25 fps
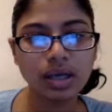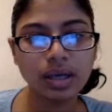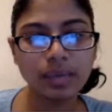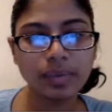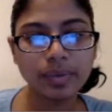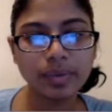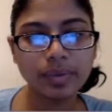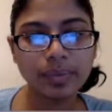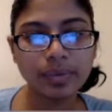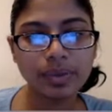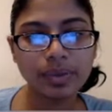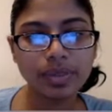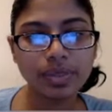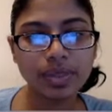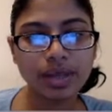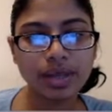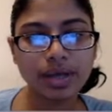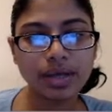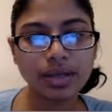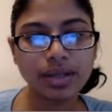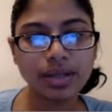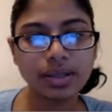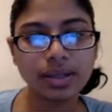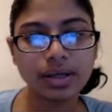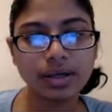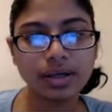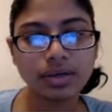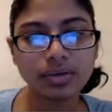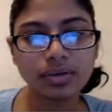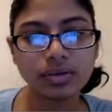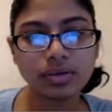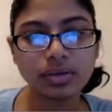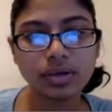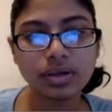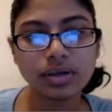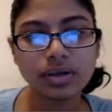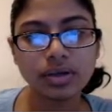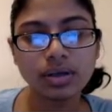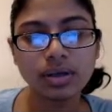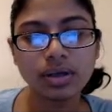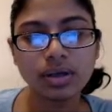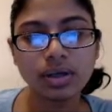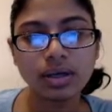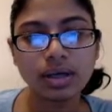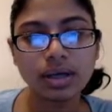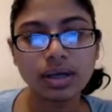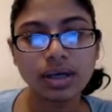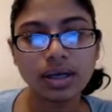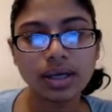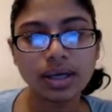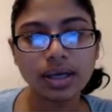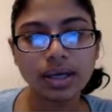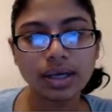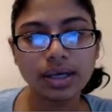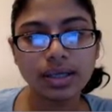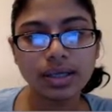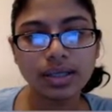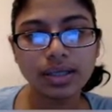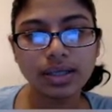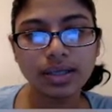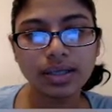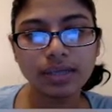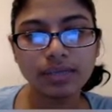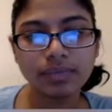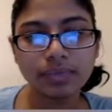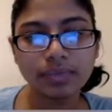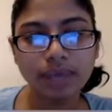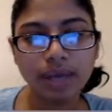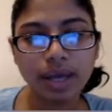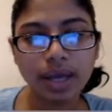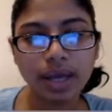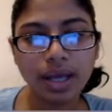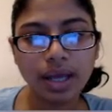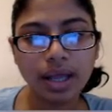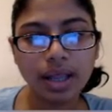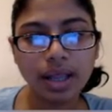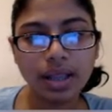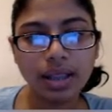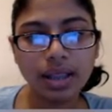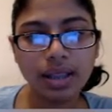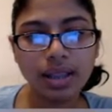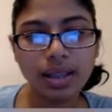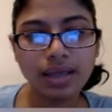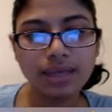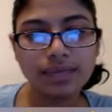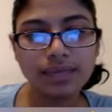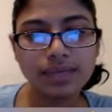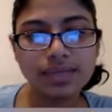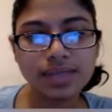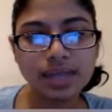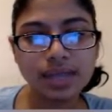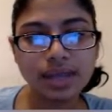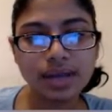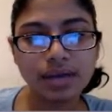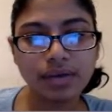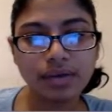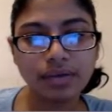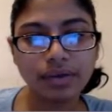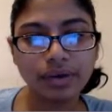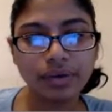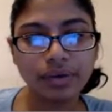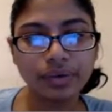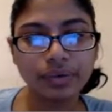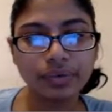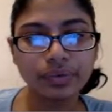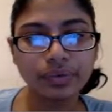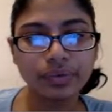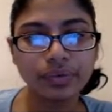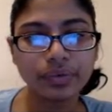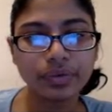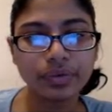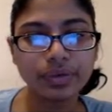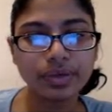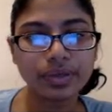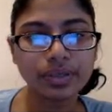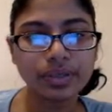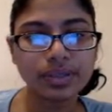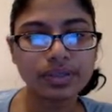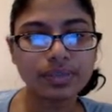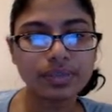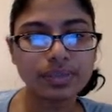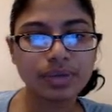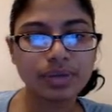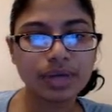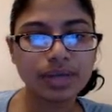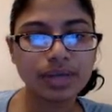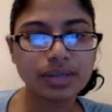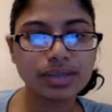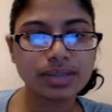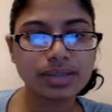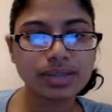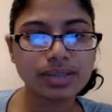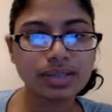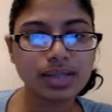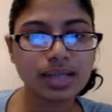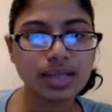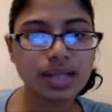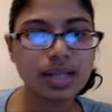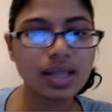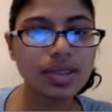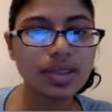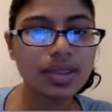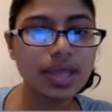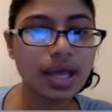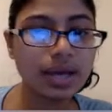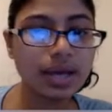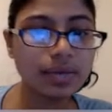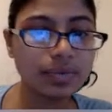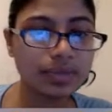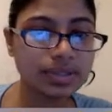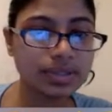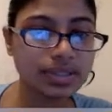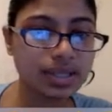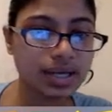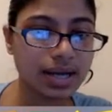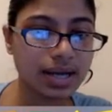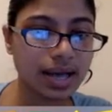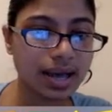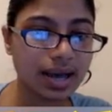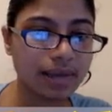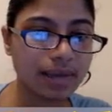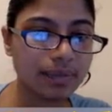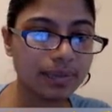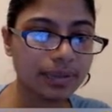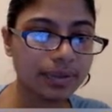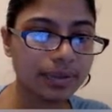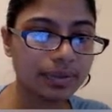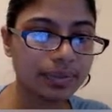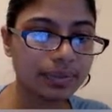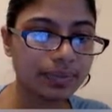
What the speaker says: going to put that in there. And if my left arrow is pressed, then what's going to happen?